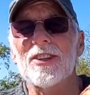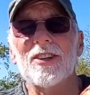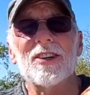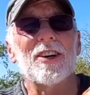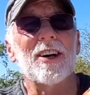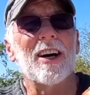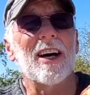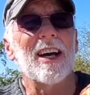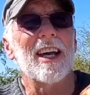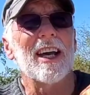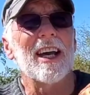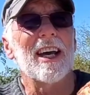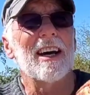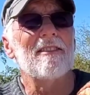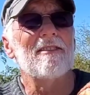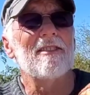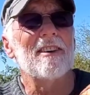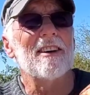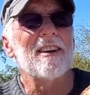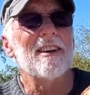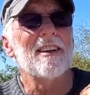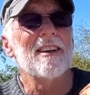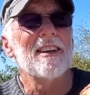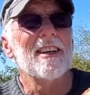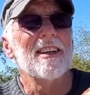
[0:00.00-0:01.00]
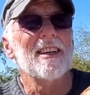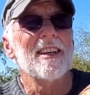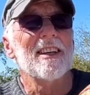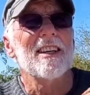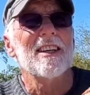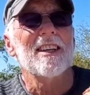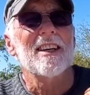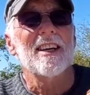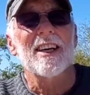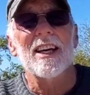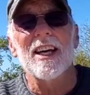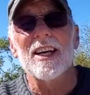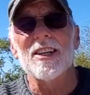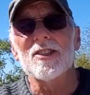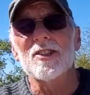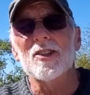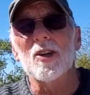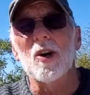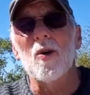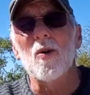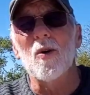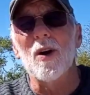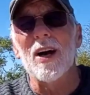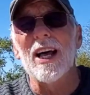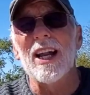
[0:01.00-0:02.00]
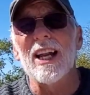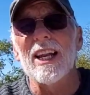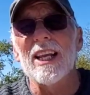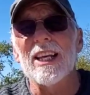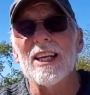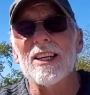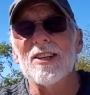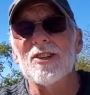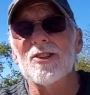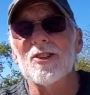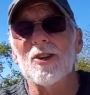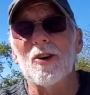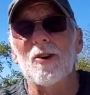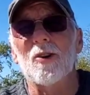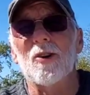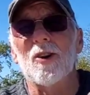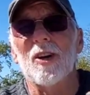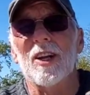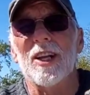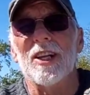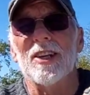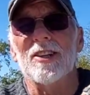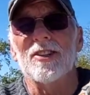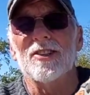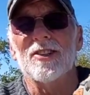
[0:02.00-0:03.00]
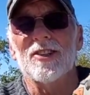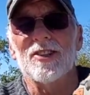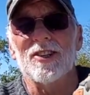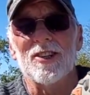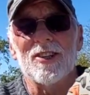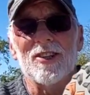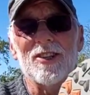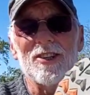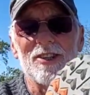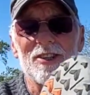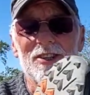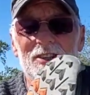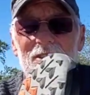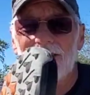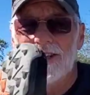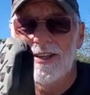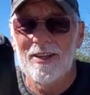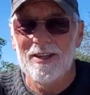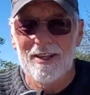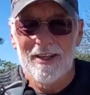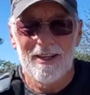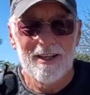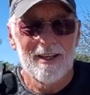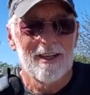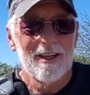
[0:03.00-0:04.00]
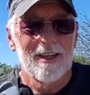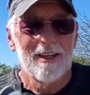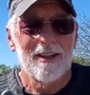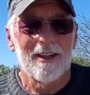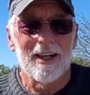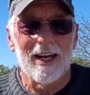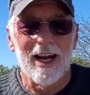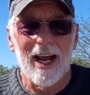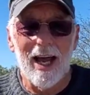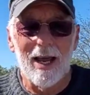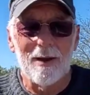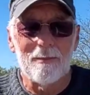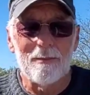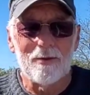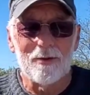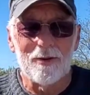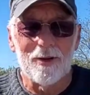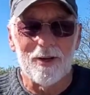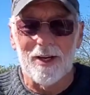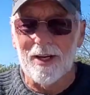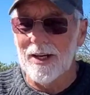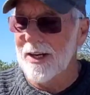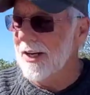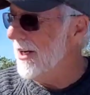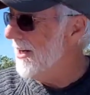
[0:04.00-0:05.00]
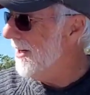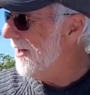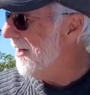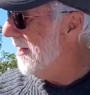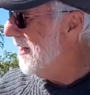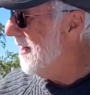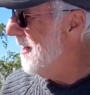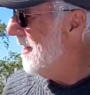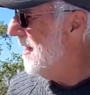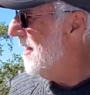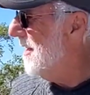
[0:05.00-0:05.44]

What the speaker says: I have a SOLE sole inserts that I put in.